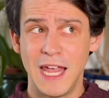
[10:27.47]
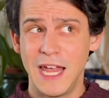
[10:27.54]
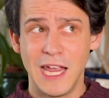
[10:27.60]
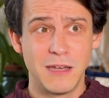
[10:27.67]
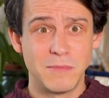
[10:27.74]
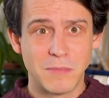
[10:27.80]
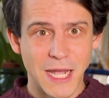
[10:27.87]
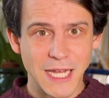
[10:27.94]

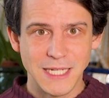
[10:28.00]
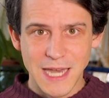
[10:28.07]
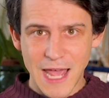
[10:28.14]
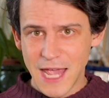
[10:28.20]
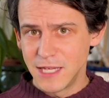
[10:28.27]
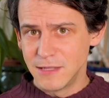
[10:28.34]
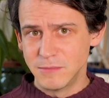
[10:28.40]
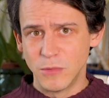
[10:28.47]
in my
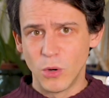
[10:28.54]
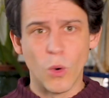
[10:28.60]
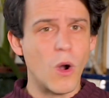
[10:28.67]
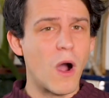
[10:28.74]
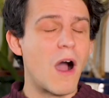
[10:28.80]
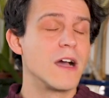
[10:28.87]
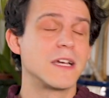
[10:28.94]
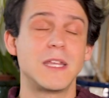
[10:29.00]
name
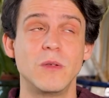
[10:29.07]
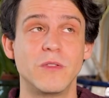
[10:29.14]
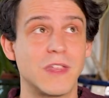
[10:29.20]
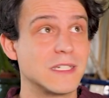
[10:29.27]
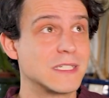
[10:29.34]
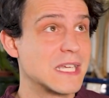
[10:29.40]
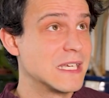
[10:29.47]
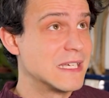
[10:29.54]
or argue
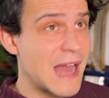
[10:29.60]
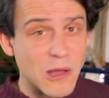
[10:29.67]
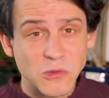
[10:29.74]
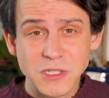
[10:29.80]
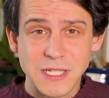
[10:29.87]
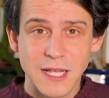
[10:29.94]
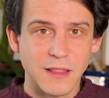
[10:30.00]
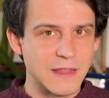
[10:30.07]
that
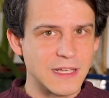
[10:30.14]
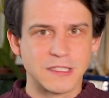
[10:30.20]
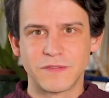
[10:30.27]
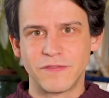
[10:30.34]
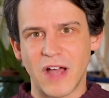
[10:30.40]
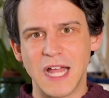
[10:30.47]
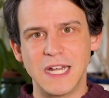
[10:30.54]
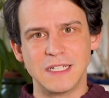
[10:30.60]
denouncing this
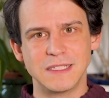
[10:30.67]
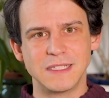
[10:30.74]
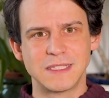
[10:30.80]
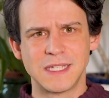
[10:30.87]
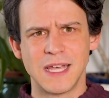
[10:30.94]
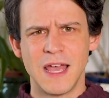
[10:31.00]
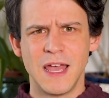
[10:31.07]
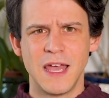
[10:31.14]
violence